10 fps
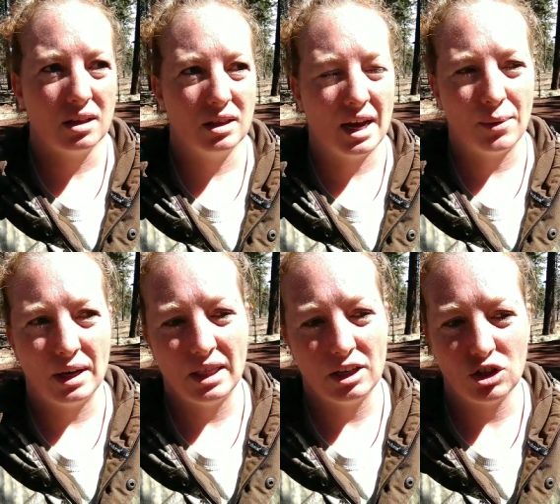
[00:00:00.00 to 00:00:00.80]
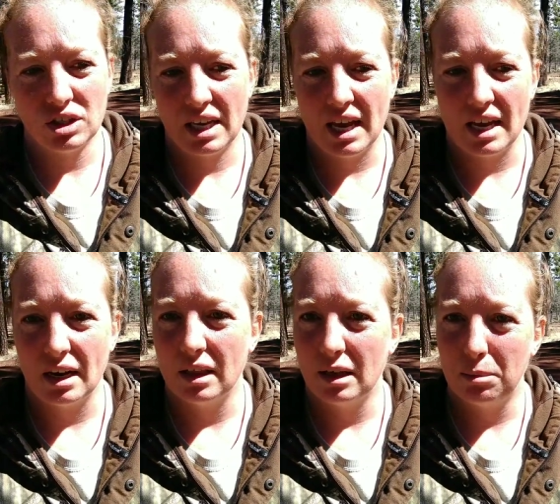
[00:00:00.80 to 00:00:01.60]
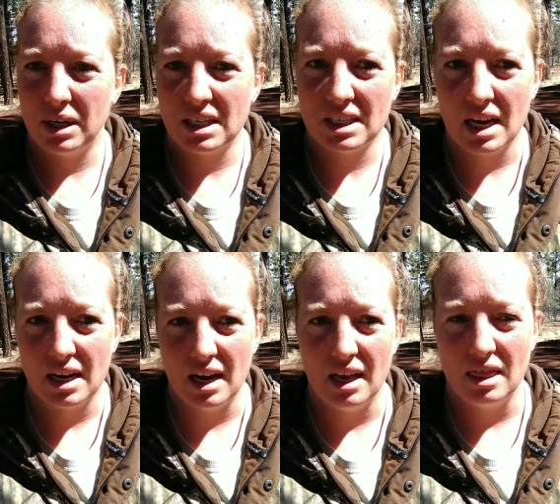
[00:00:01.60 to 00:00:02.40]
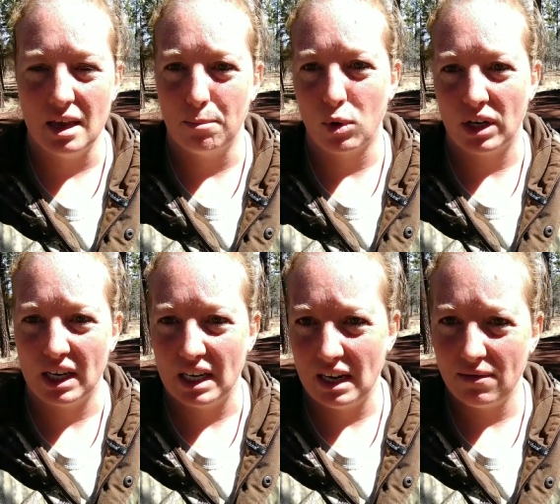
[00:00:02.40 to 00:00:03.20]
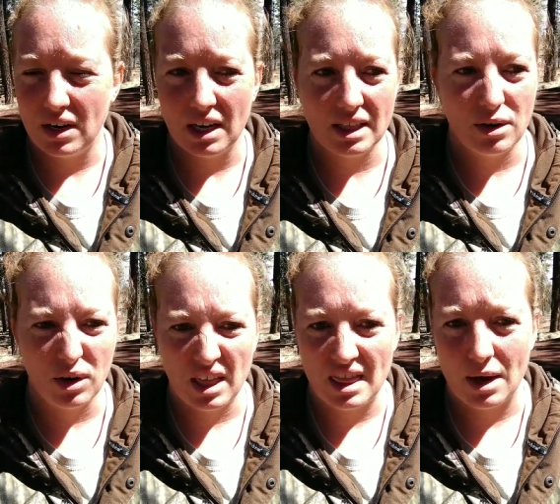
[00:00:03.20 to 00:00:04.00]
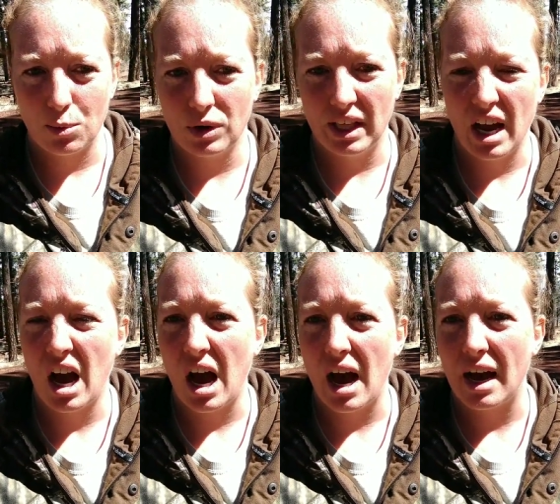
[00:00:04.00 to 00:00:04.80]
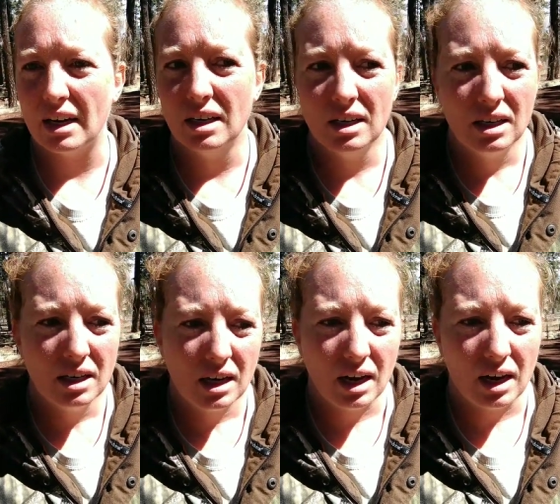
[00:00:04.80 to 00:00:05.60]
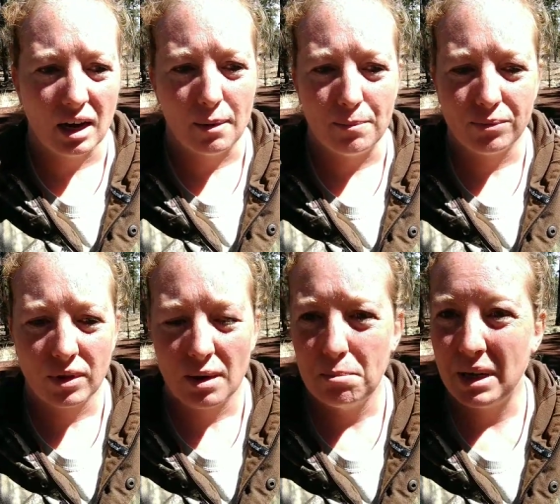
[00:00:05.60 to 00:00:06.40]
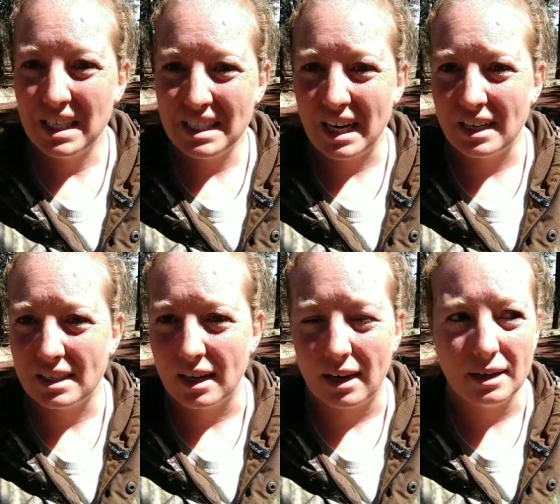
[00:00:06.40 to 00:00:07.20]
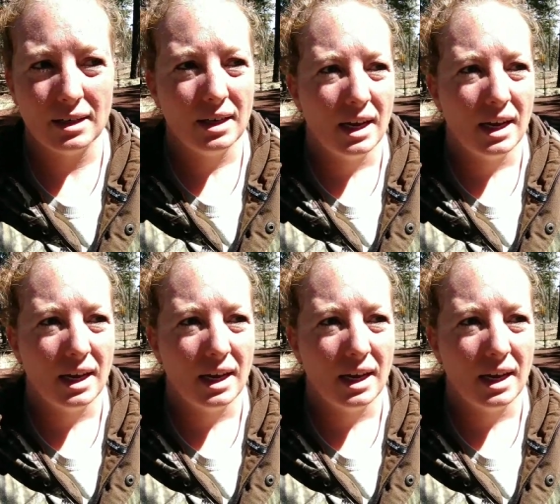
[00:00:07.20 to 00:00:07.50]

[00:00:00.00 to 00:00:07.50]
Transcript: That way they just get a little bit of sun in the morning and evening. They don't get that really hot um, midday sun.